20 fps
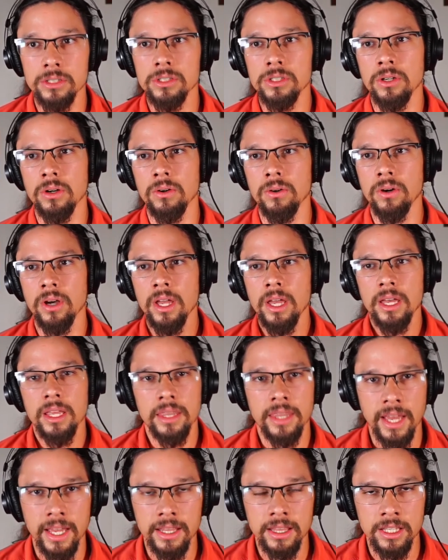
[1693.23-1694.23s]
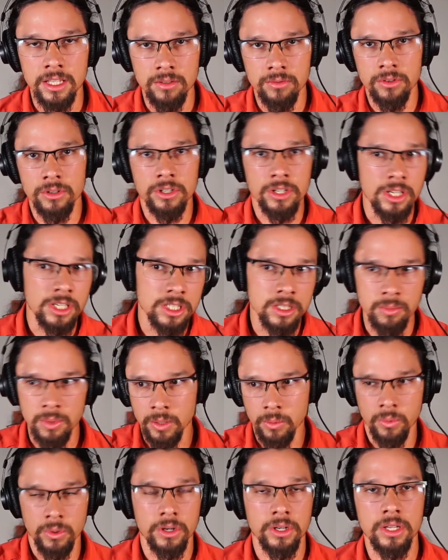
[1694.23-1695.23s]
So that lever needs to
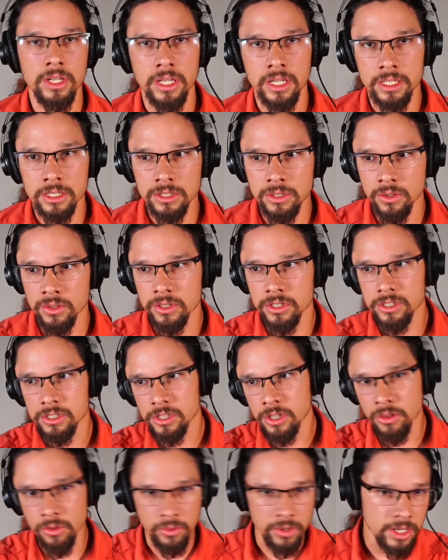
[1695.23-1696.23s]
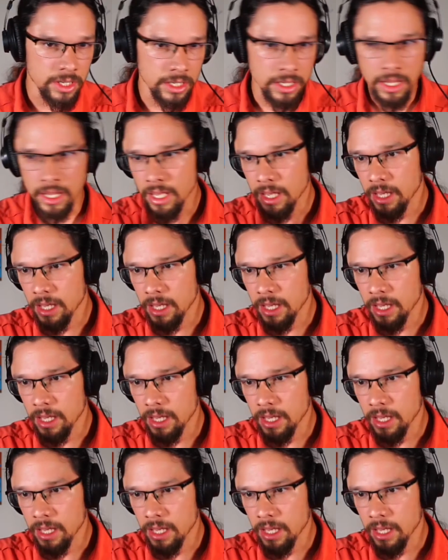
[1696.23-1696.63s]
be working. And so there's three